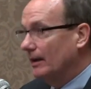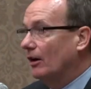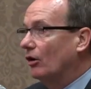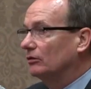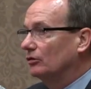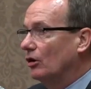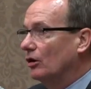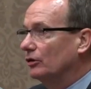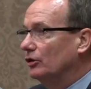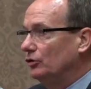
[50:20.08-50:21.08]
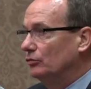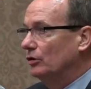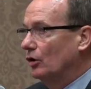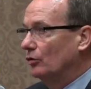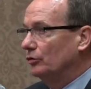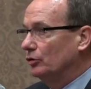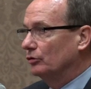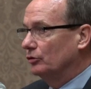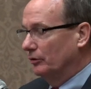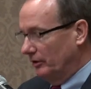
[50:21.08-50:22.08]
All along, you know you're
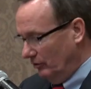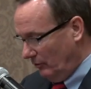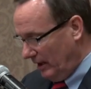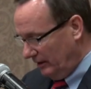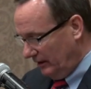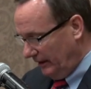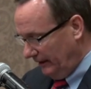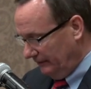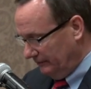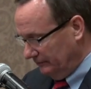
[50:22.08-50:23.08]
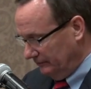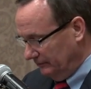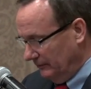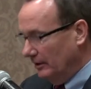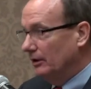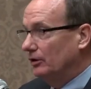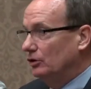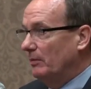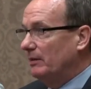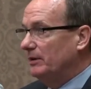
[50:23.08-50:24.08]
doing the right thing.
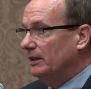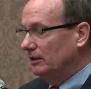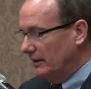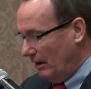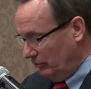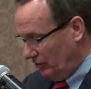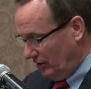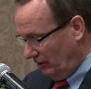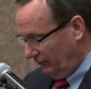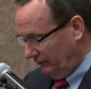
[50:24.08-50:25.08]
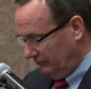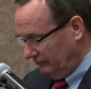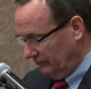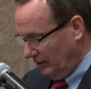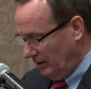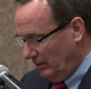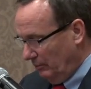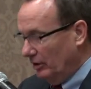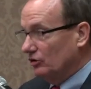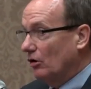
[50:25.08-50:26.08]
You may begin to doubt yourself,
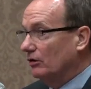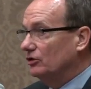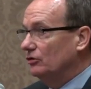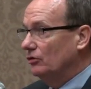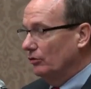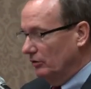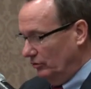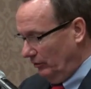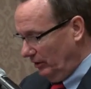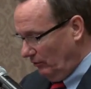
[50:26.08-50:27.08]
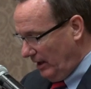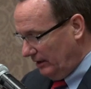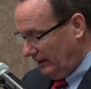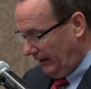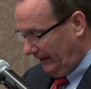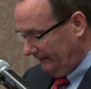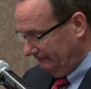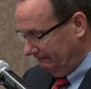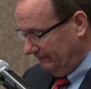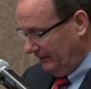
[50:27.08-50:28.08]
but as long as you know you're doing the right thing,
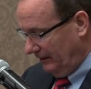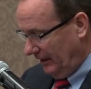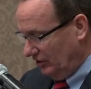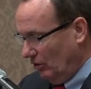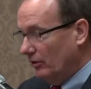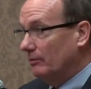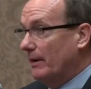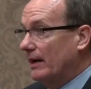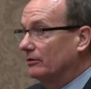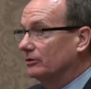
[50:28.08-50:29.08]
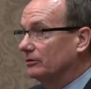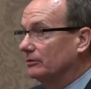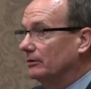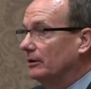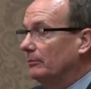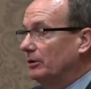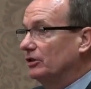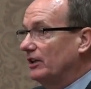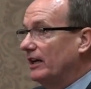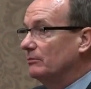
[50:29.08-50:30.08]
that's all that matters.
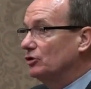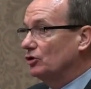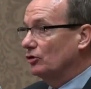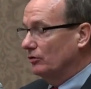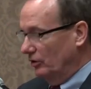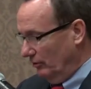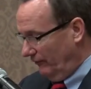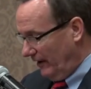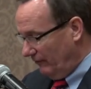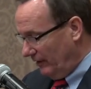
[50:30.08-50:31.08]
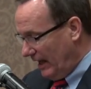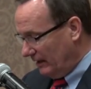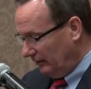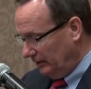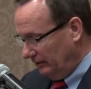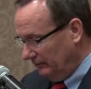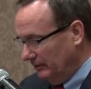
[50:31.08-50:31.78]
Because I am sure that your favorite athlete,